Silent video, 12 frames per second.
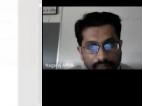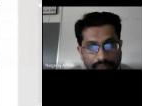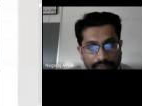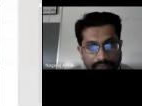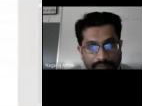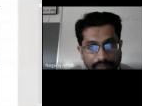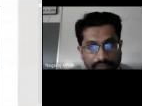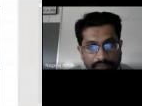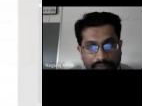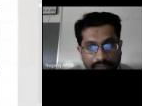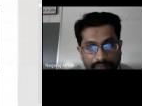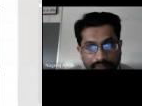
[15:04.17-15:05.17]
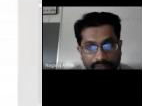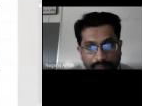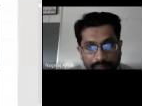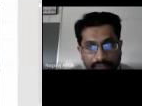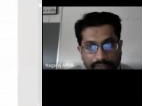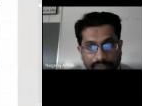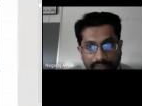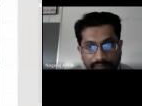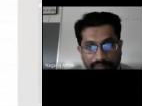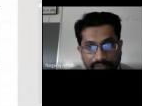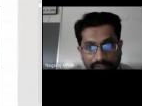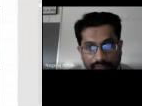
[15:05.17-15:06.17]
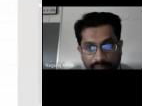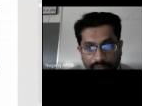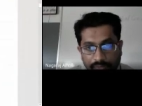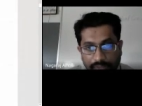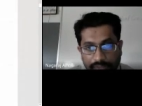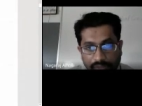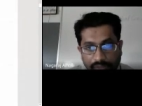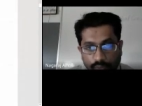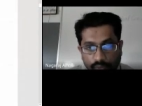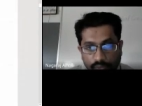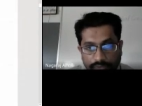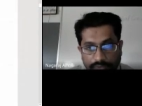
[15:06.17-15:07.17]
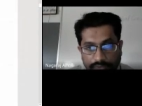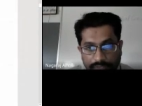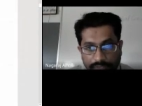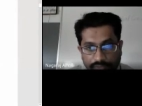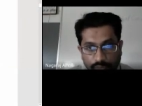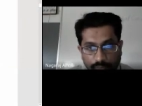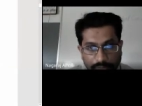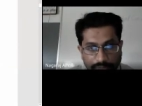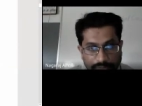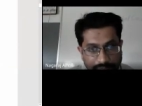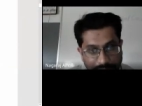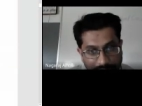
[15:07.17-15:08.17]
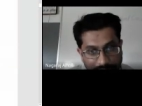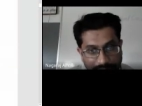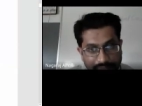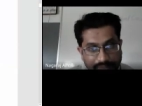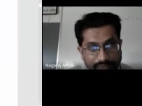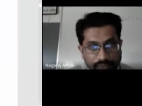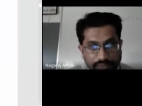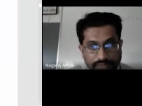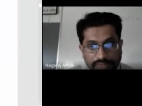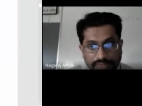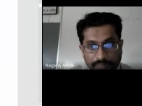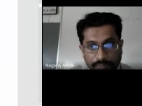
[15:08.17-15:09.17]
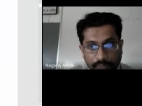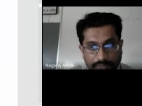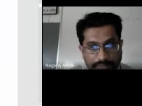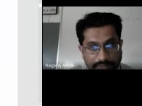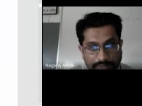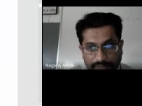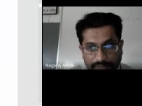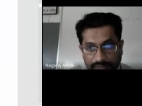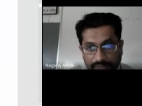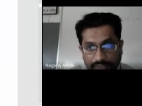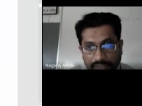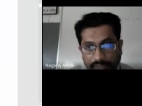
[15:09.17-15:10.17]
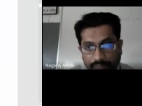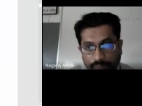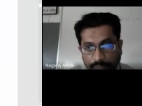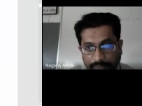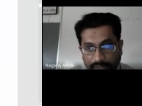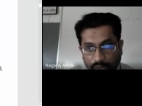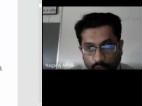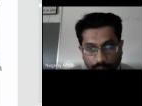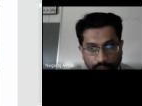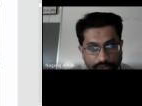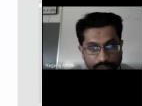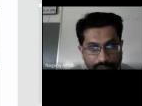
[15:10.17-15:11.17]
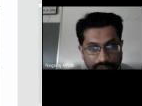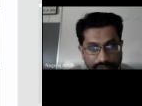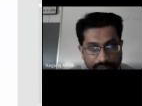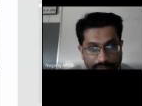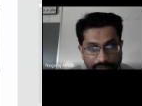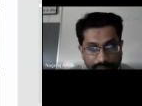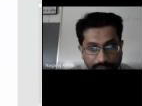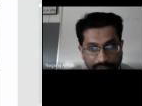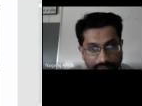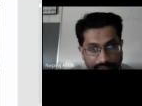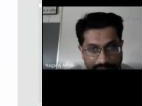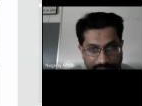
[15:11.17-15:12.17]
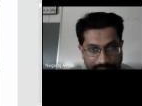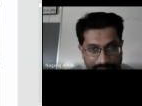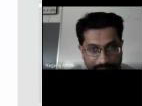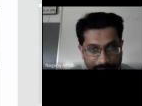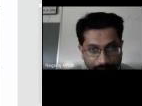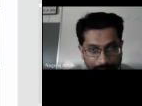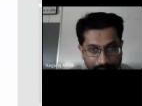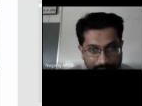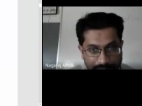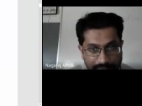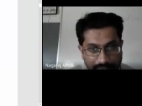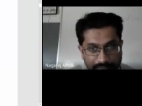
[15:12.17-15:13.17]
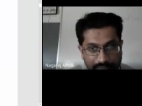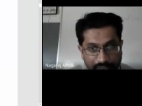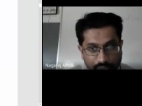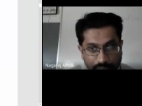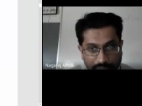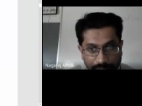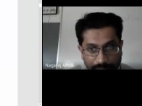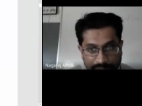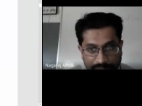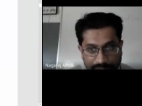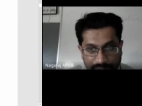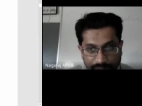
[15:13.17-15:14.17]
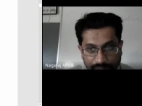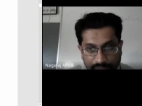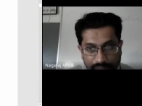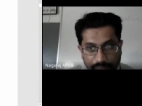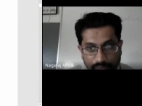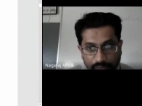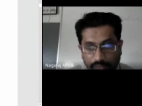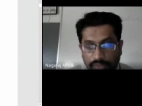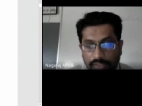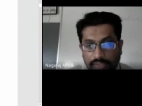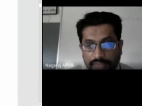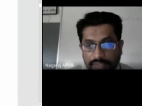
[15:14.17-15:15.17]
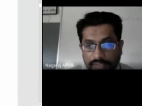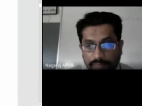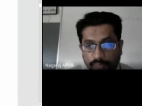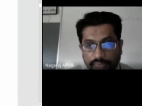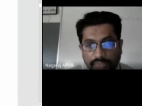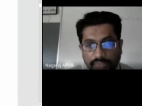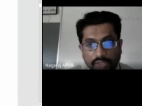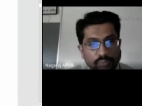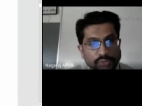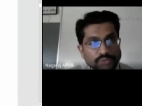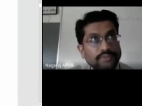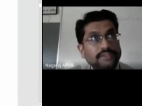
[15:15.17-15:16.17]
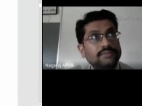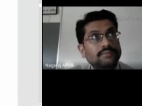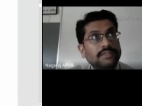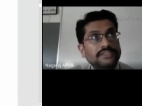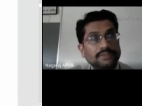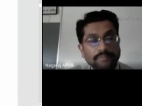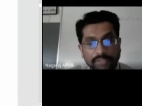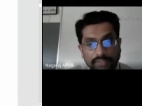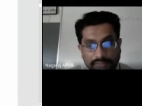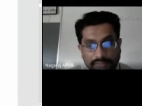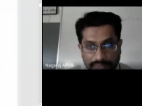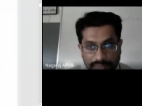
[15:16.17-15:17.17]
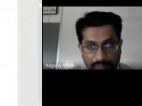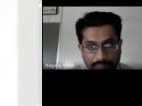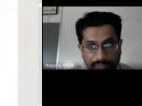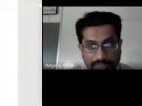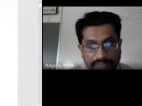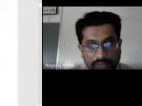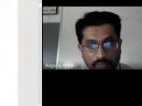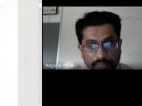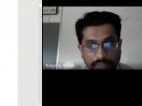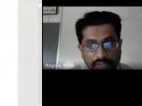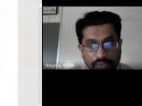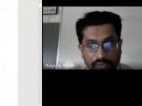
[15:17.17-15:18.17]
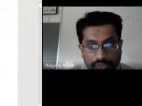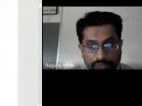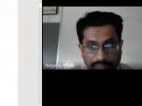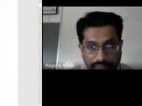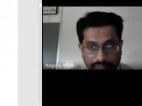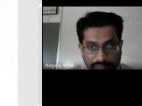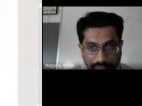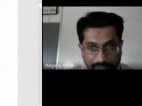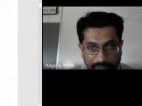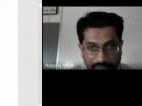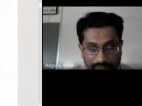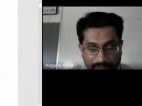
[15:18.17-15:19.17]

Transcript: what I explained. We applied the KVL and we got the output voltage is 34.3. So this is important here. Input and output swings must be same. Resulting output appears as in figure below. The input and output swings must be same. That is how we are cross verifying.